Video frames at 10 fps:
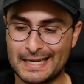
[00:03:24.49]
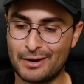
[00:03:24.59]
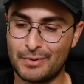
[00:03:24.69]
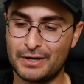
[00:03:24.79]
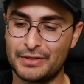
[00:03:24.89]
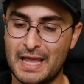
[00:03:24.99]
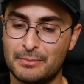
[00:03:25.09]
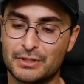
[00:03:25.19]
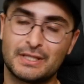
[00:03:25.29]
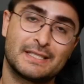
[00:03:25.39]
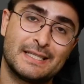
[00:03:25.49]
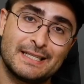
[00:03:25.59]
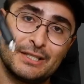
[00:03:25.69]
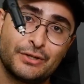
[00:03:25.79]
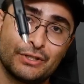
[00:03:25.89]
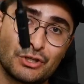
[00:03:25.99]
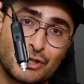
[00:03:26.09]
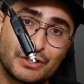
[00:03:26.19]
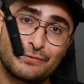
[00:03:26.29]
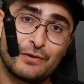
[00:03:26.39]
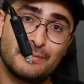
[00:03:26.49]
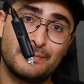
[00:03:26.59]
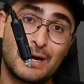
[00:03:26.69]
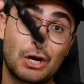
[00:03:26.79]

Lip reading: that I read on the Amazon listing is you can charge it from